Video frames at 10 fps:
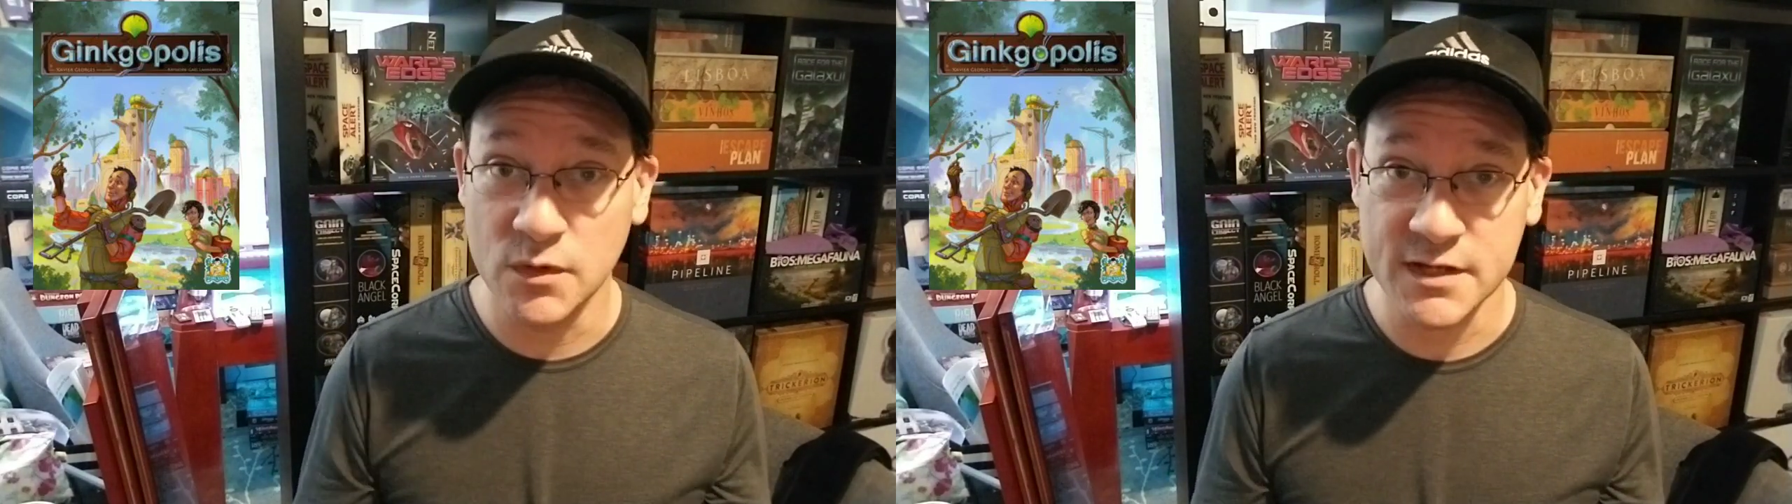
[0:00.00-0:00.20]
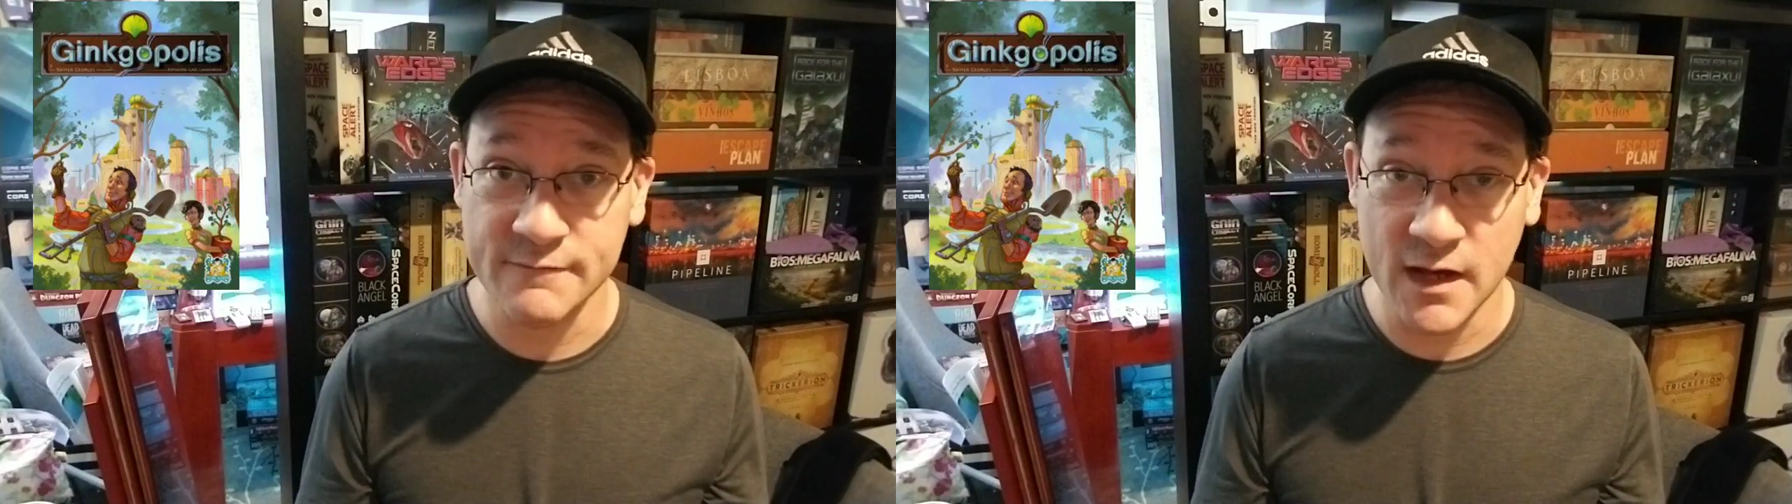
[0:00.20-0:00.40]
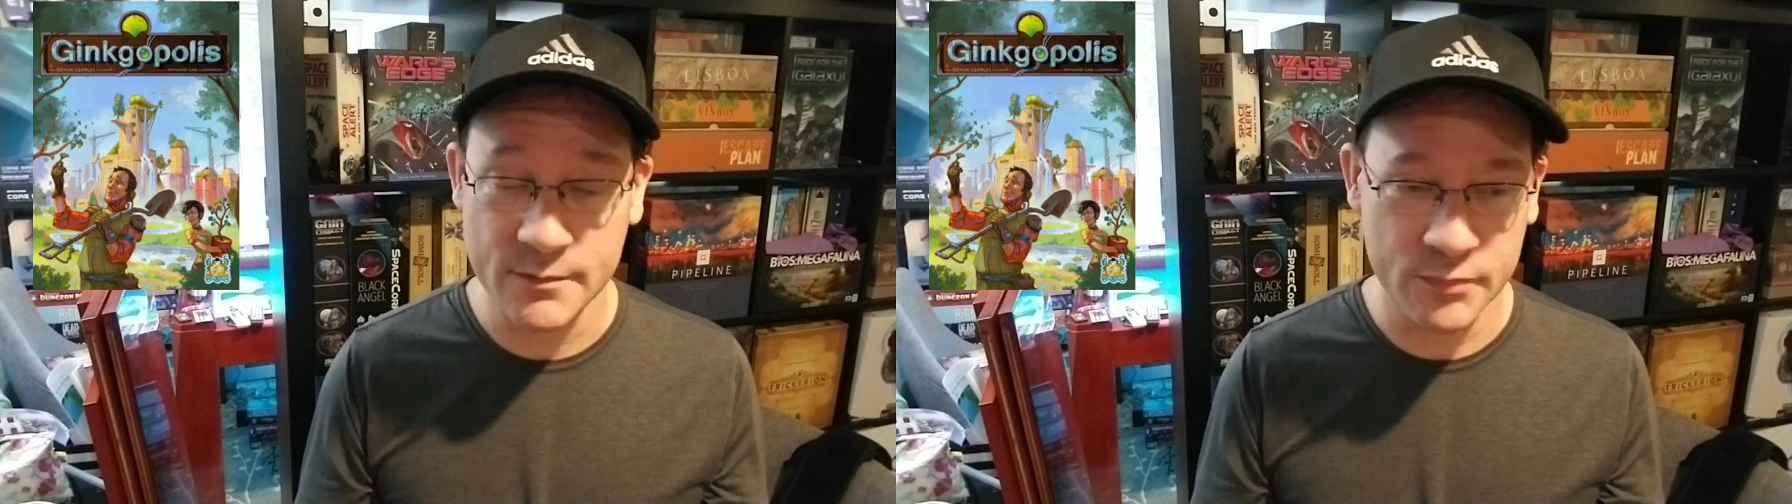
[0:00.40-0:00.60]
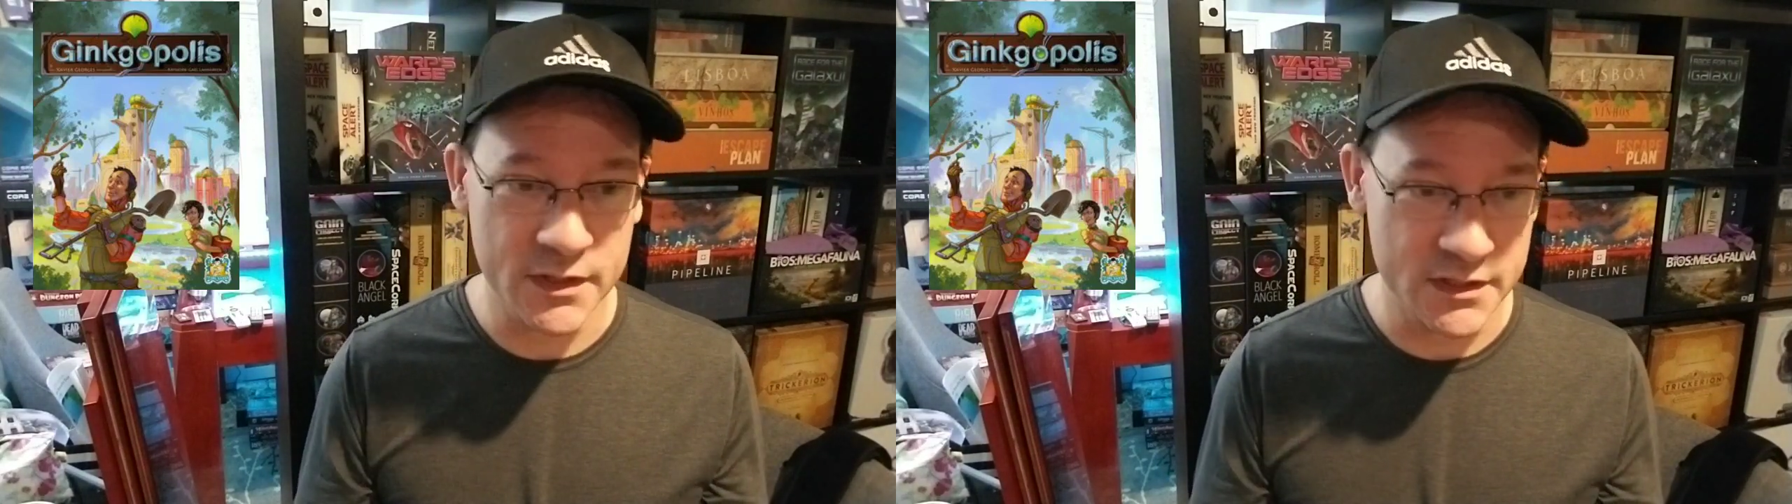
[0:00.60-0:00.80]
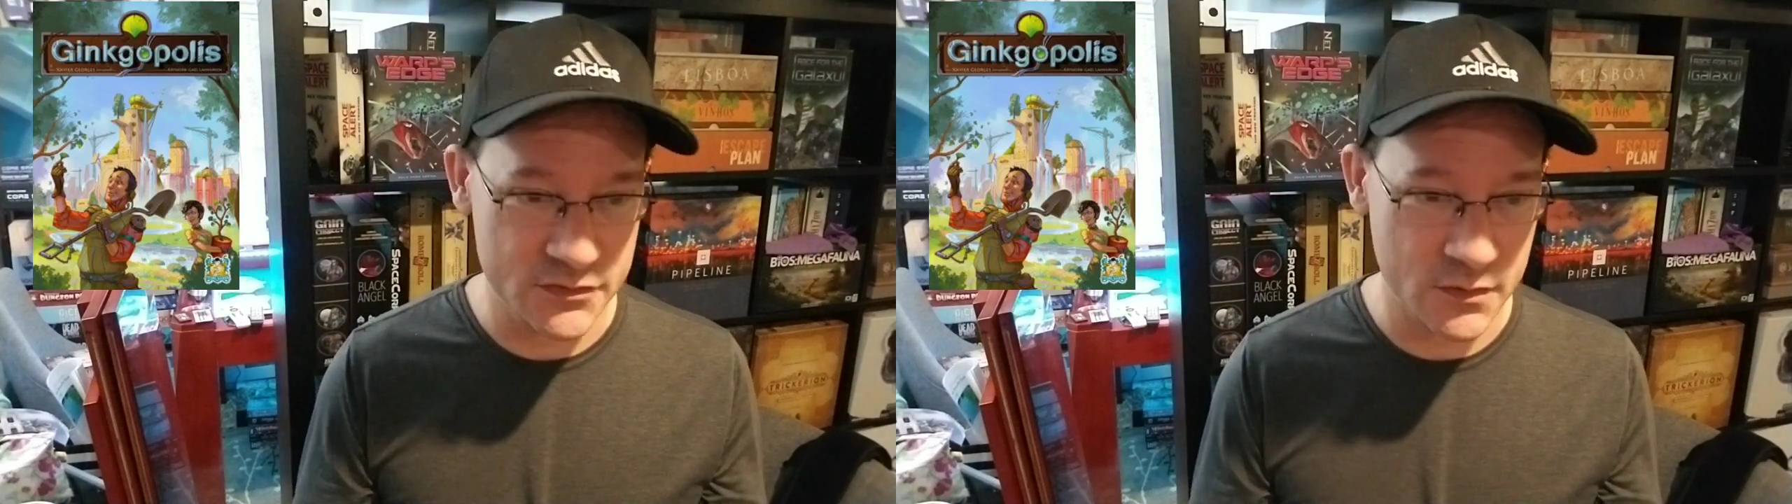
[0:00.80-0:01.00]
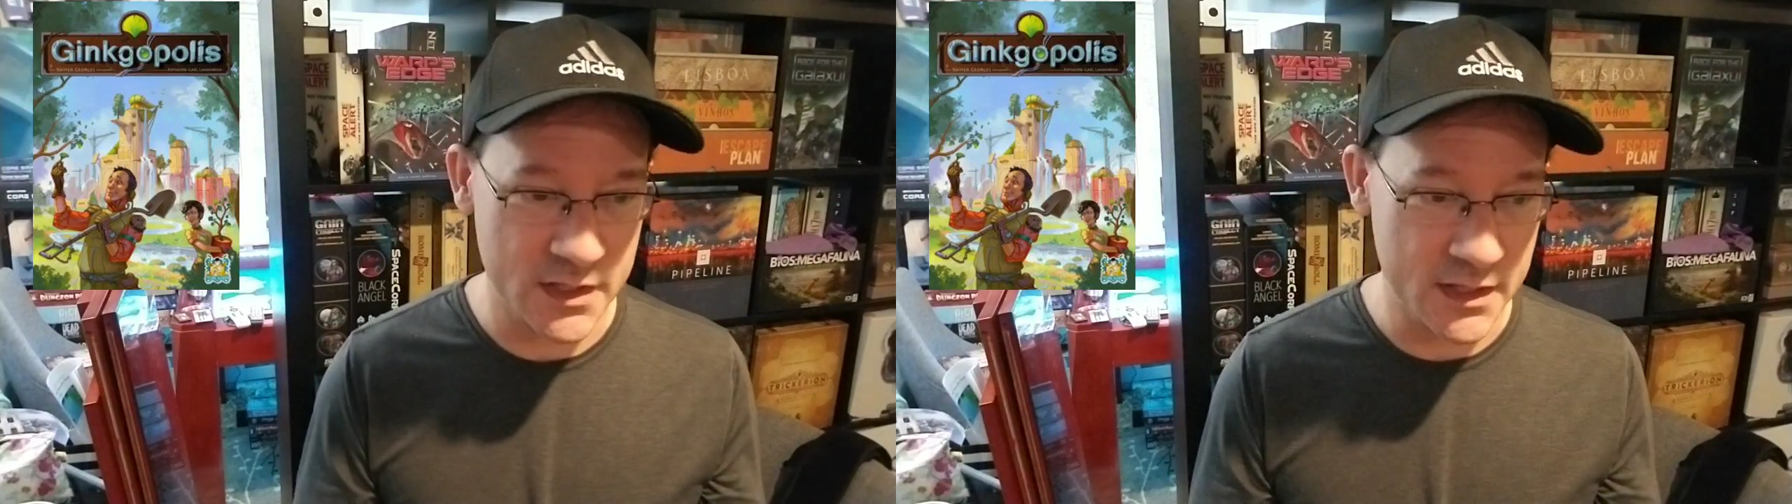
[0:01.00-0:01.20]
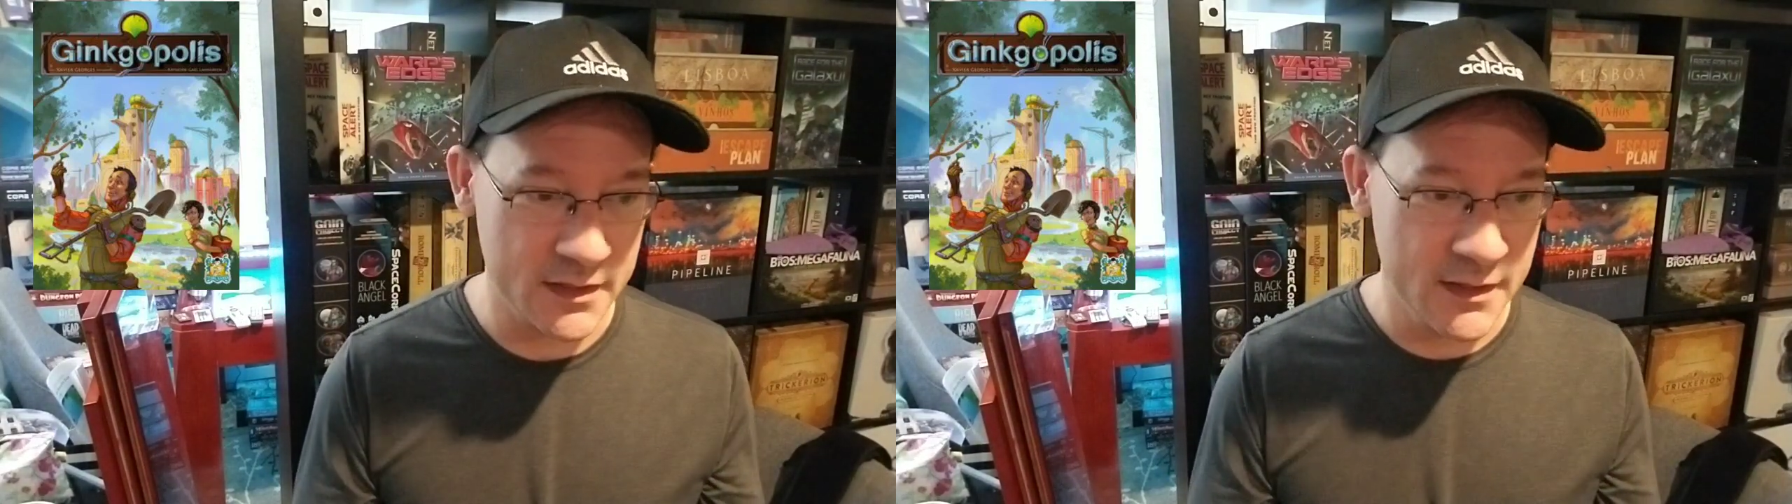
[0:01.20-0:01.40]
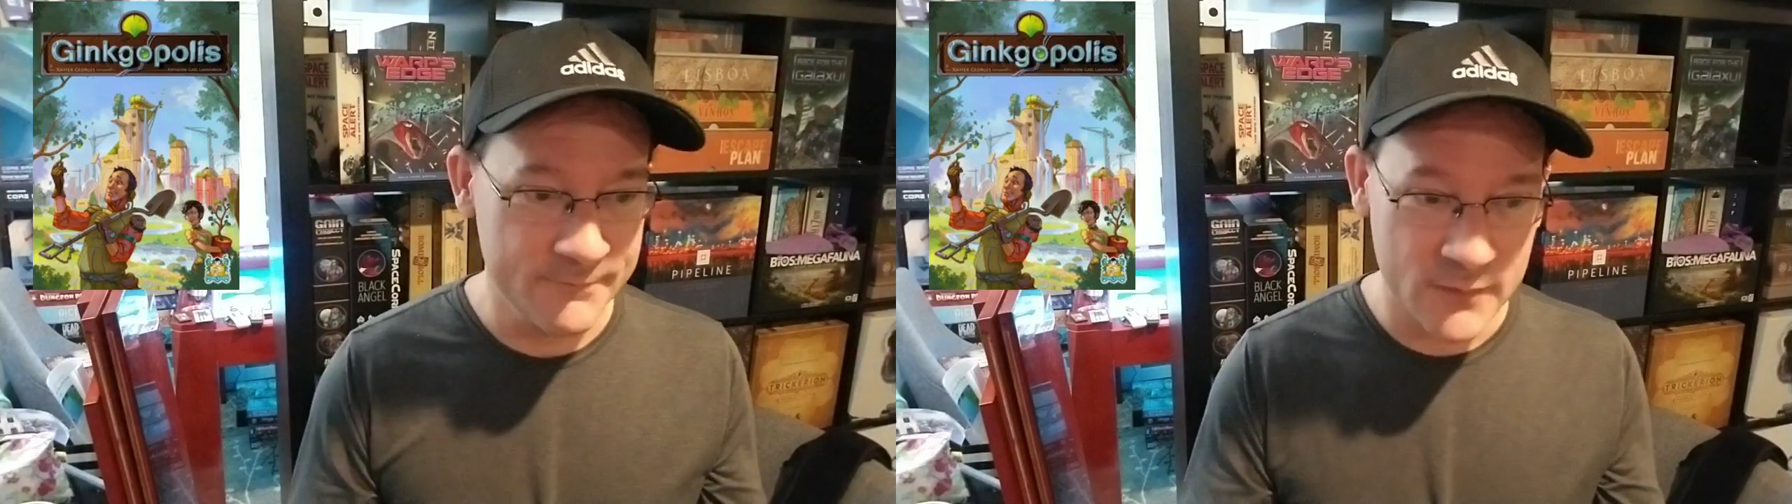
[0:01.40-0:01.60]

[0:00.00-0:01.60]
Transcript: which I find pretty intriguing.